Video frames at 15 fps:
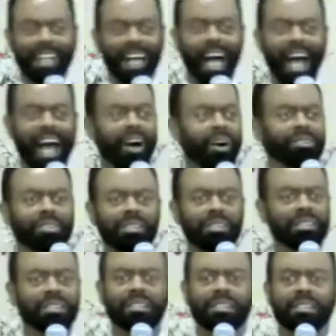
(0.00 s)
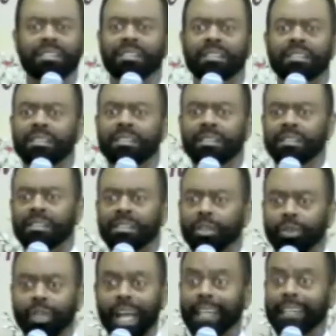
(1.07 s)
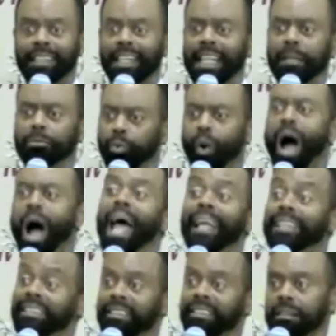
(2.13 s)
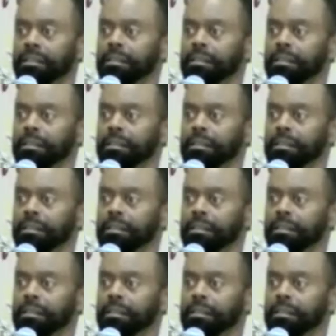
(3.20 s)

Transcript: a house. You can't sleep twice.